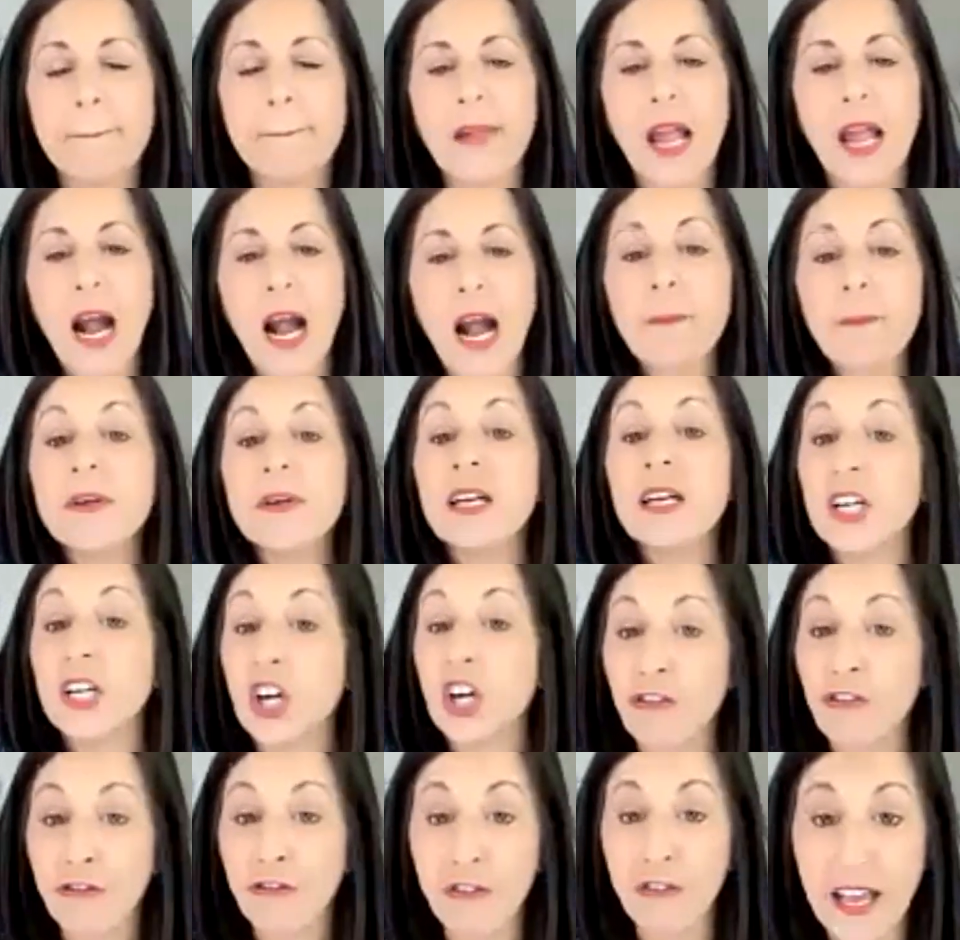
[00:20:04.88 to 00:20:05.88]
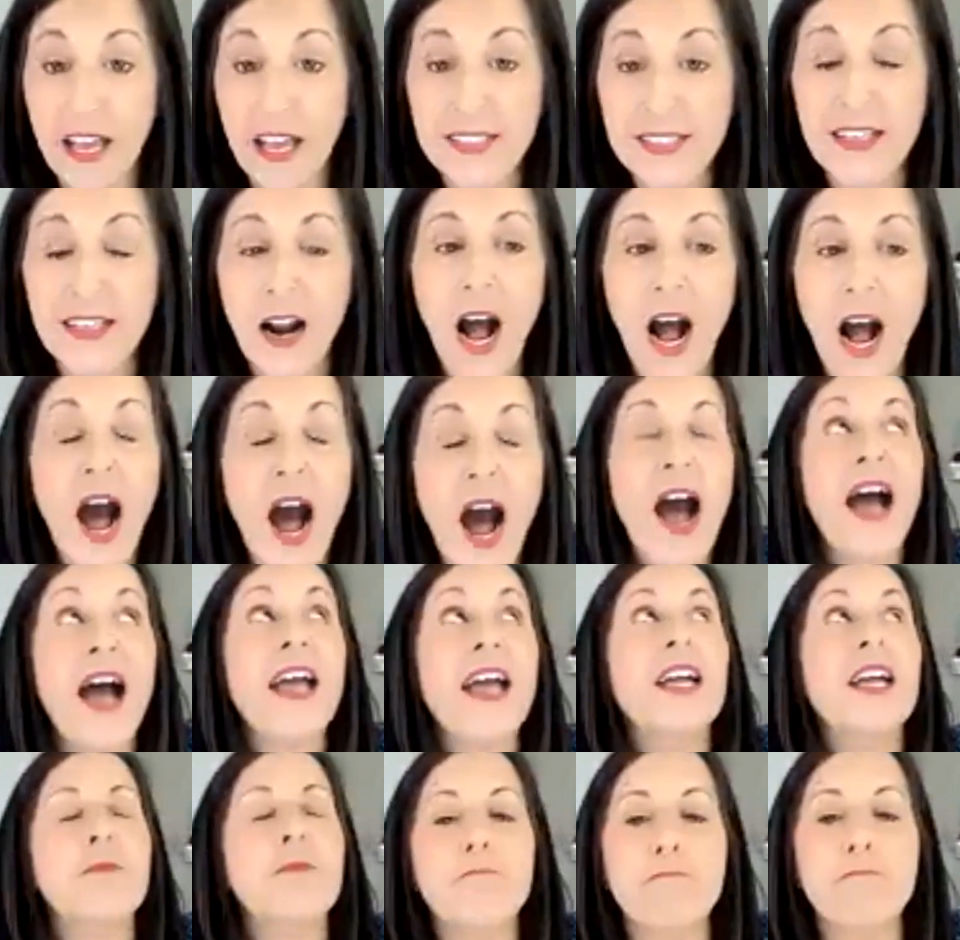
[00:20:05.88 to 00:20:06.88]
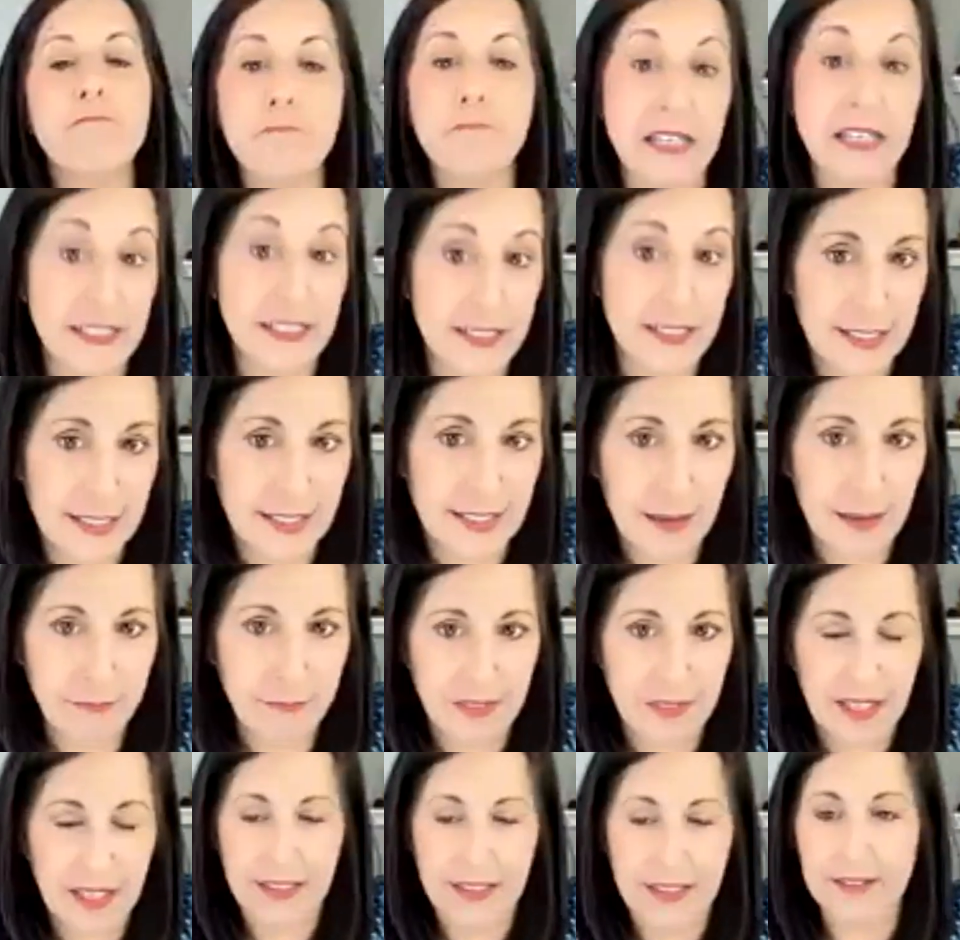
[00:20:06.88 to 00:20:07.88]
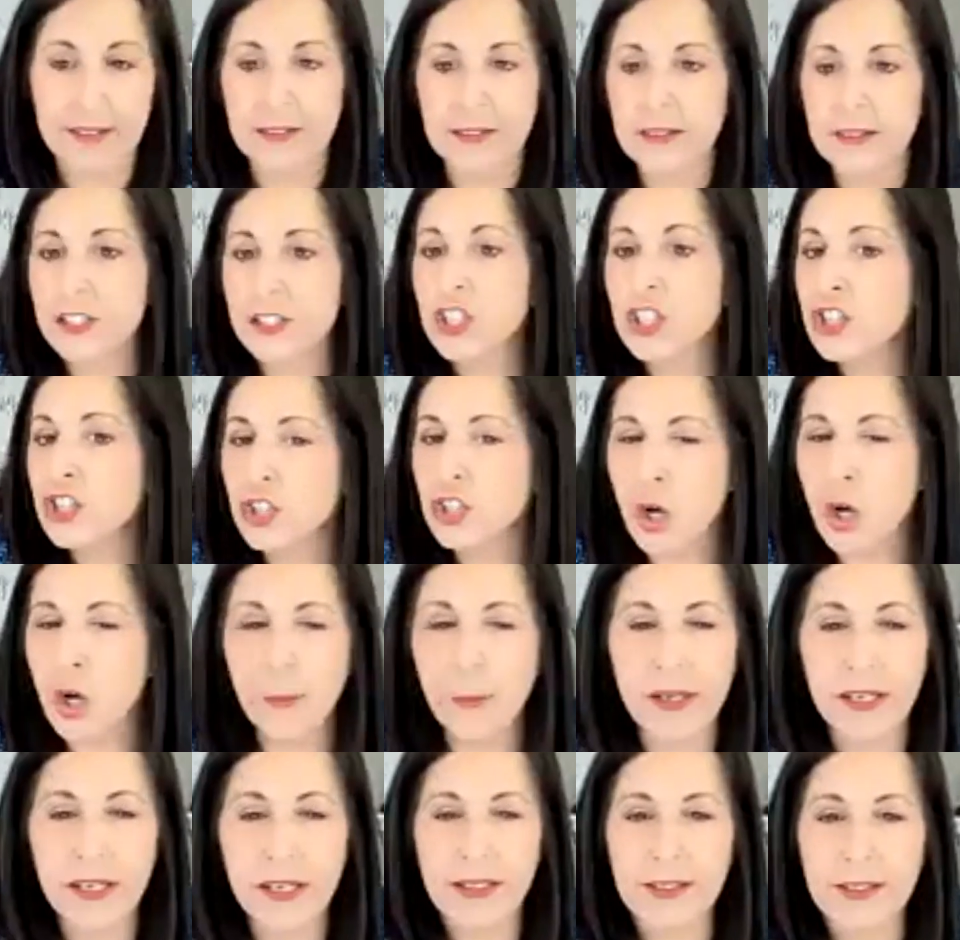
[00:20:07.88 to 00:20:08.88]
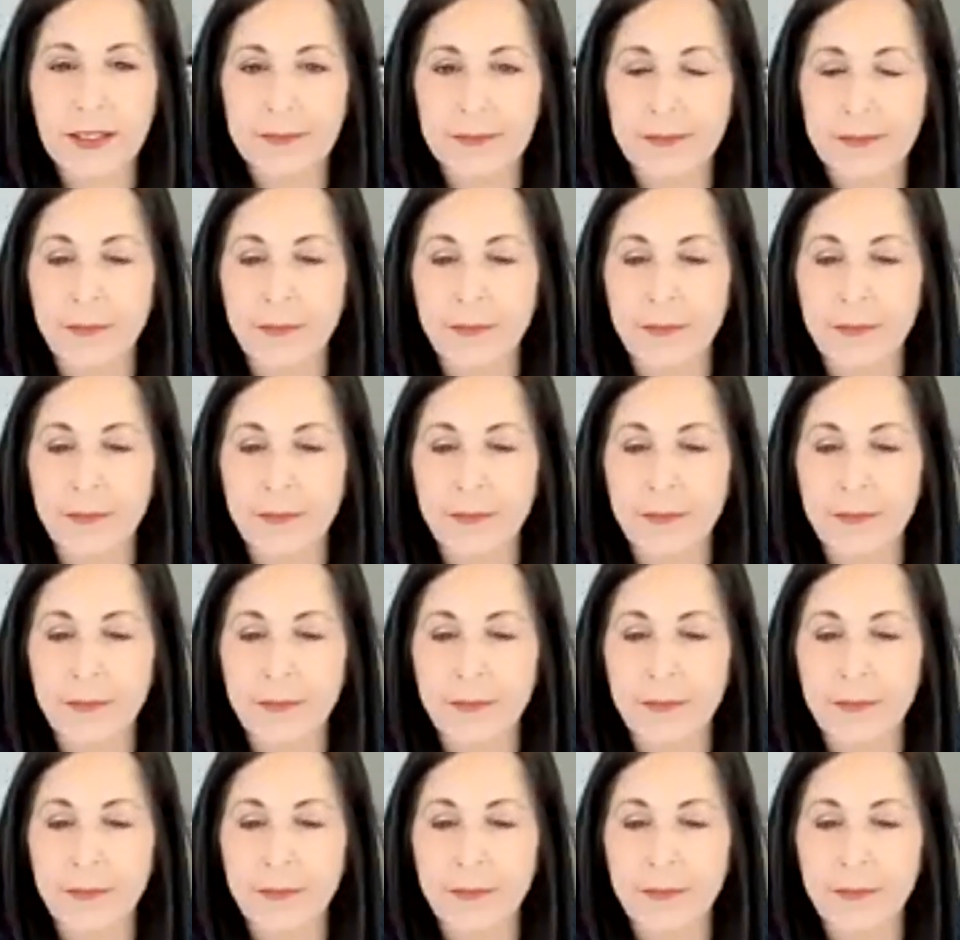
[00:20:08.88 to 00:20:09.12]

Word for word: I'm going to confess that I missed something so big.